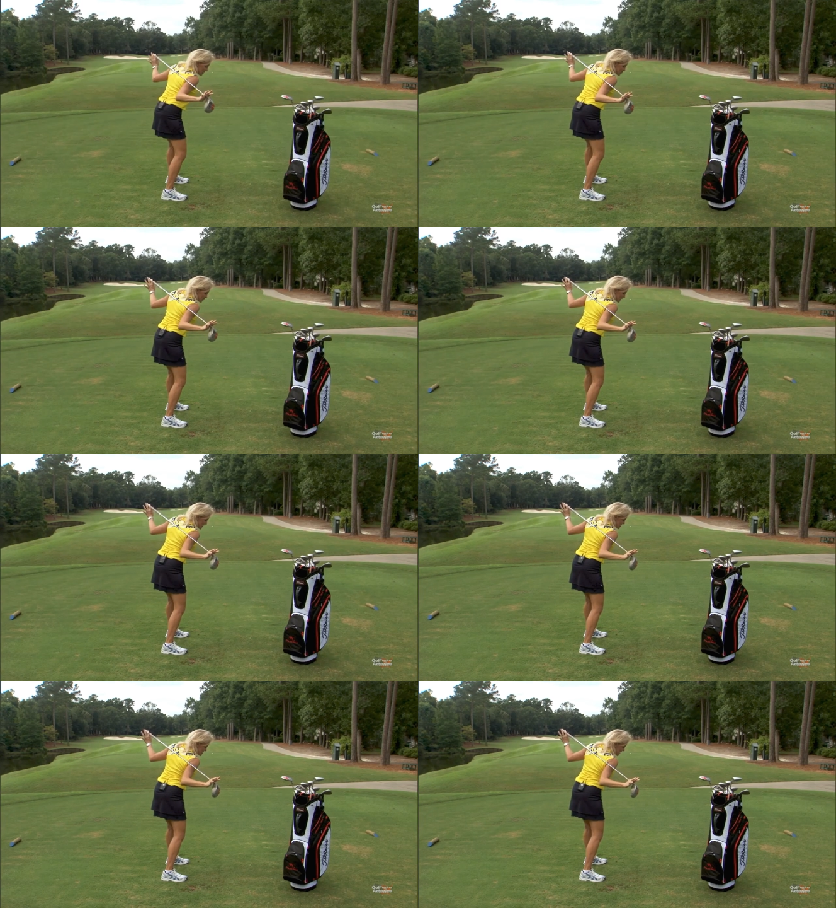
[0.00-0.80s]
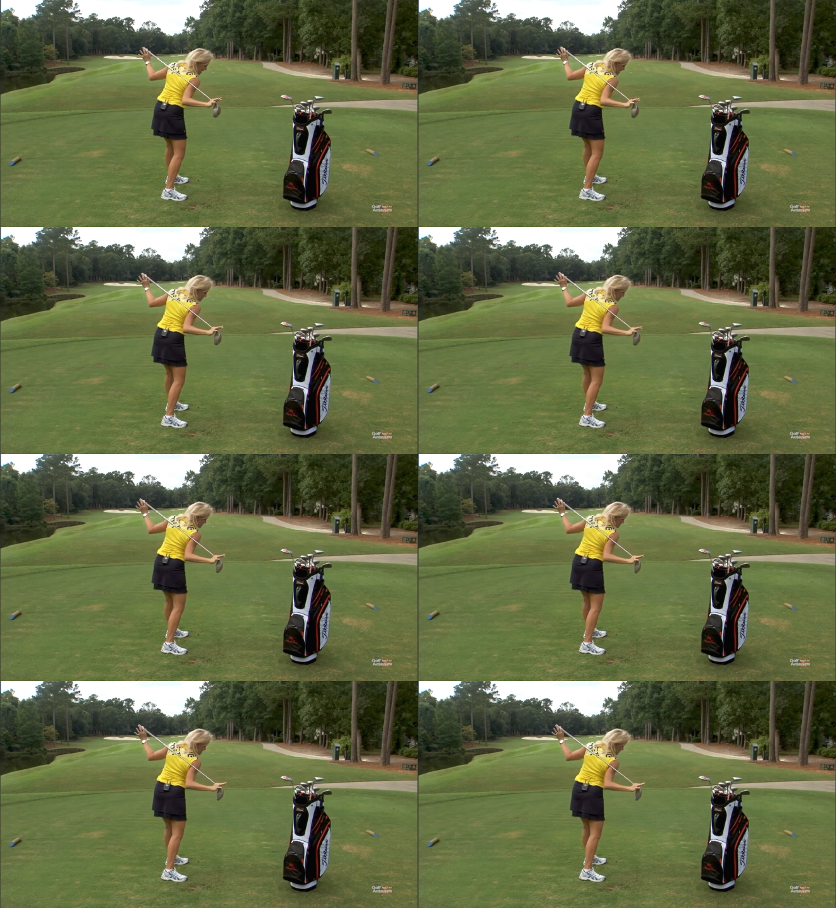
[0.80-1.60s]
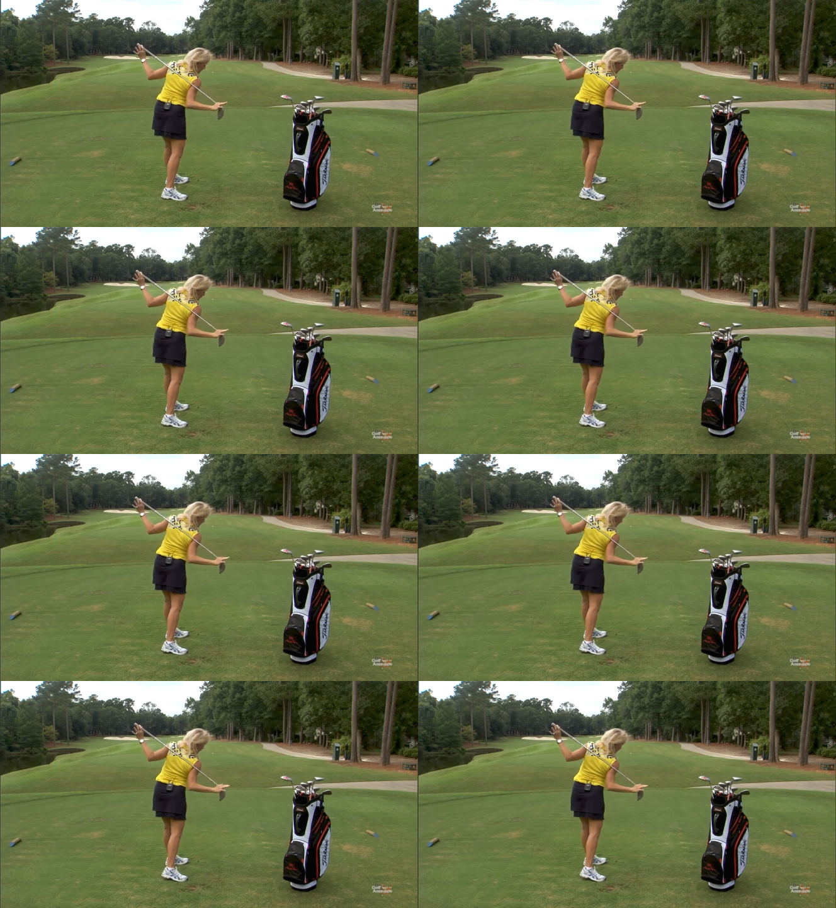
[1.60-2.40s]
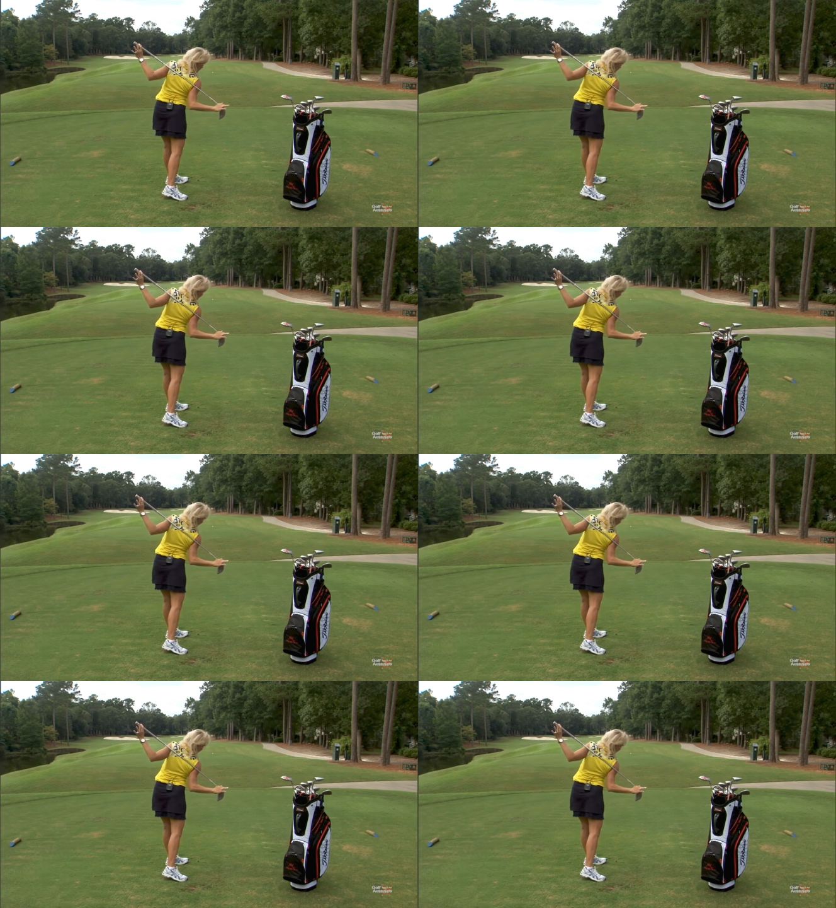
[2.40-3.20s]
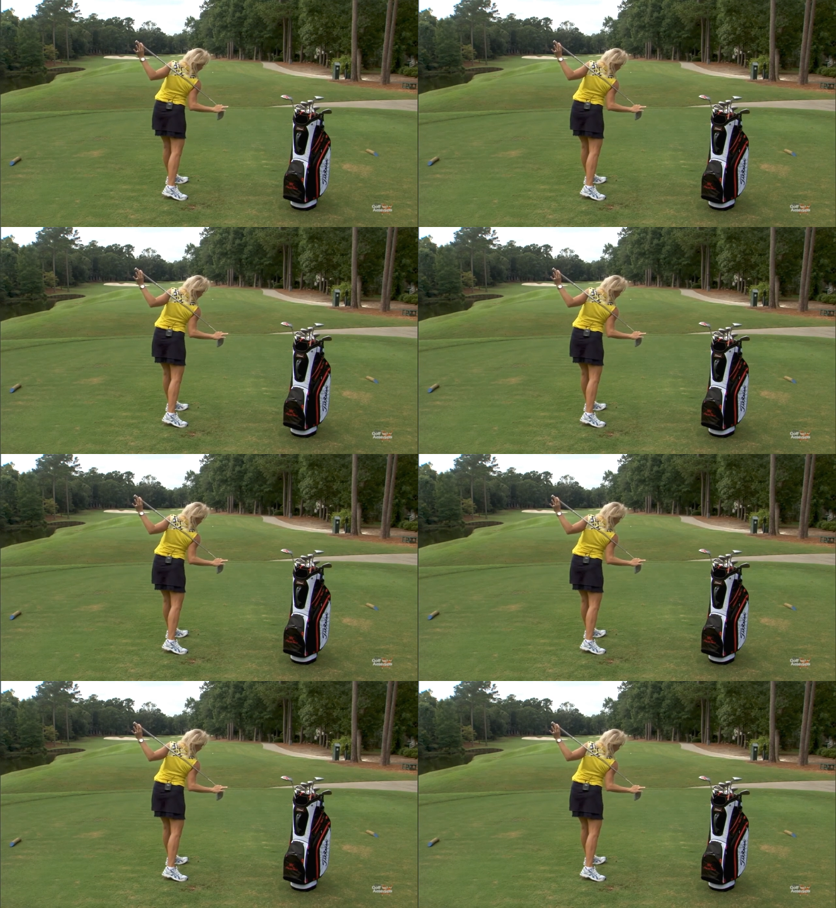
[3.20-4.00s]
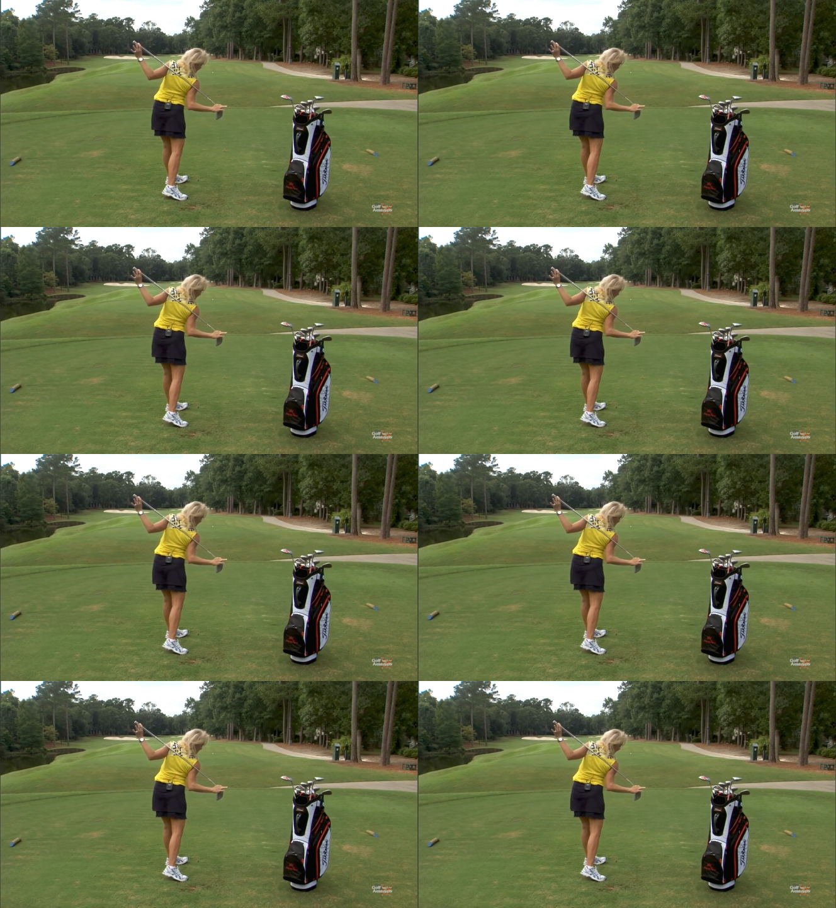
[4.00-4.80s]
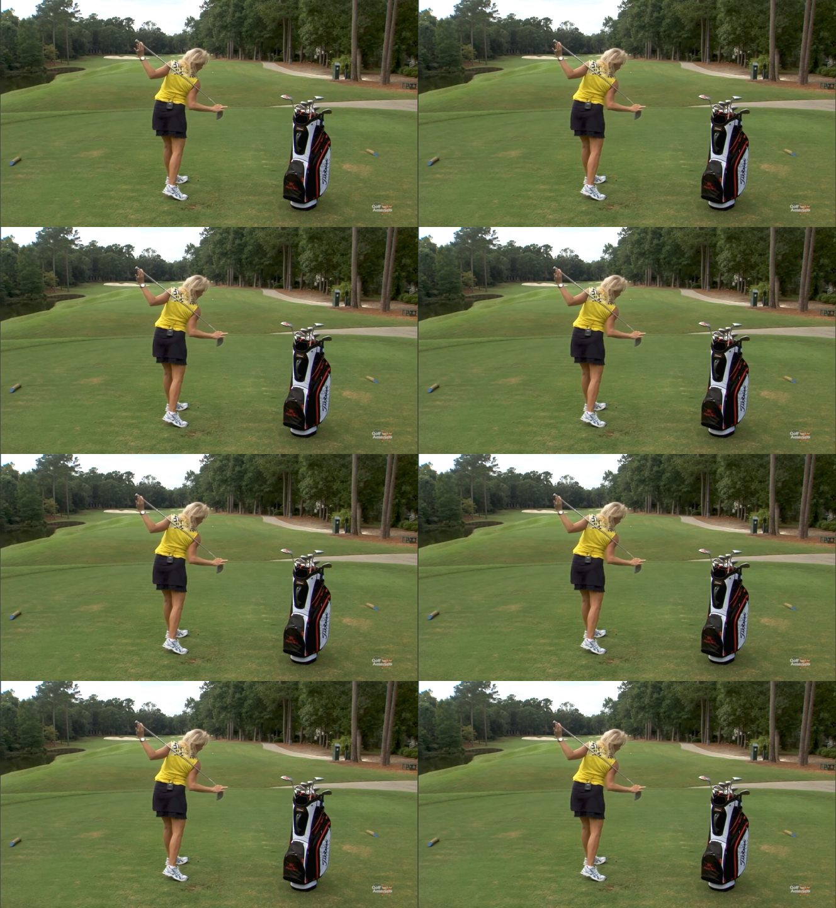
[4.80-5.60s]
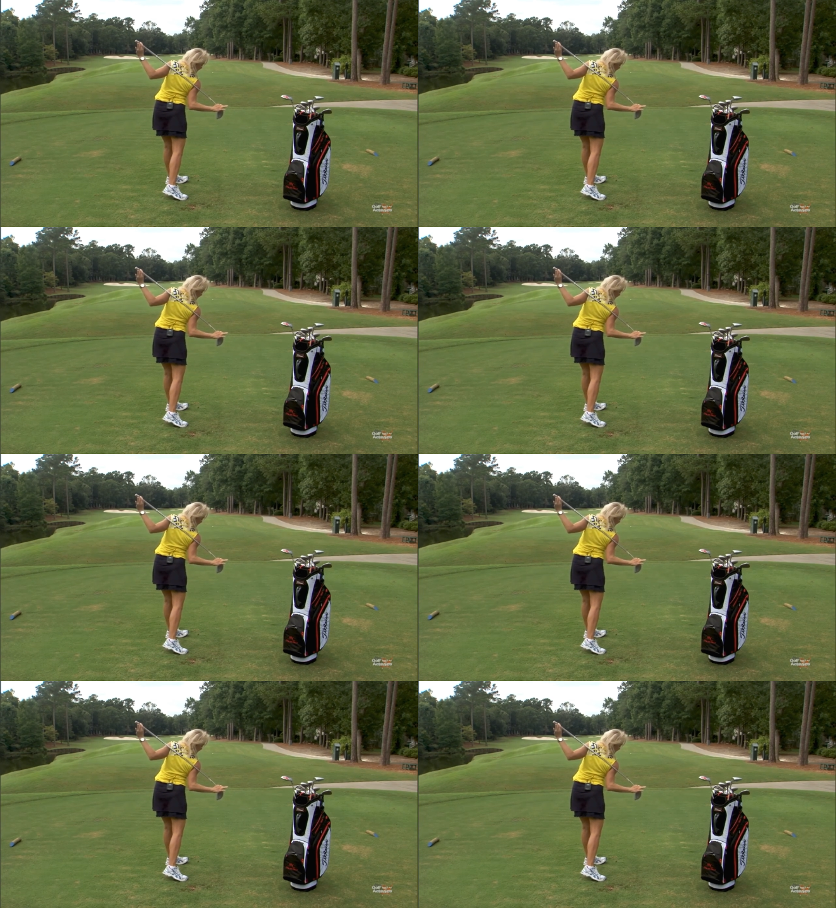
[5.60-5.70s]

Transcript: Nobody's mouth can be seen.